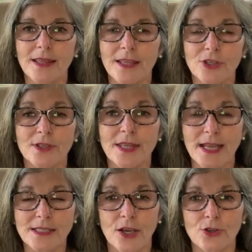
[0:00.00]
then
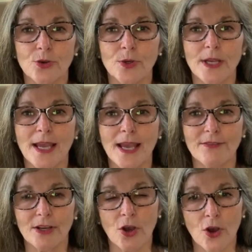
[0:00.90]
that's how you're going to
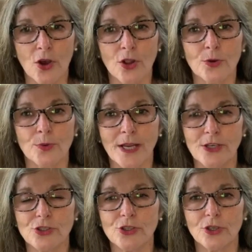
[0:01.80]
have it all arranged.